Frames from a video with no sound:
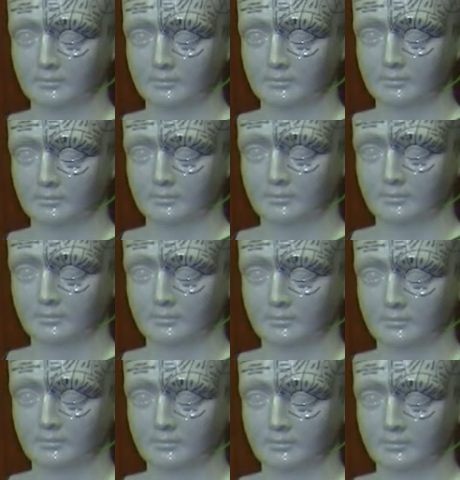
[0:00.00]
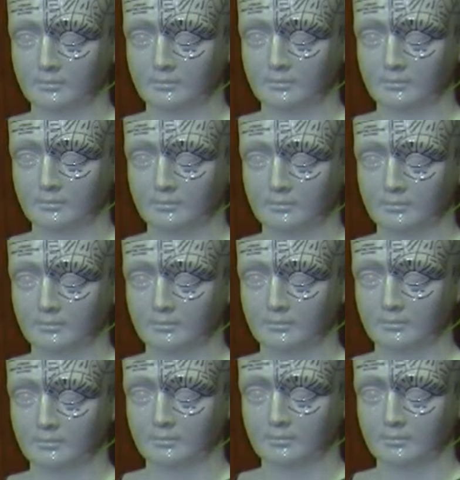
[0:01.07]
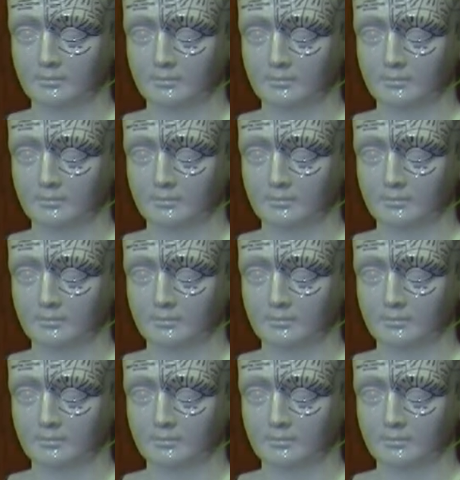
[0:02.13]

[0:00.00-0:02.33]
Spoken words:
(silent)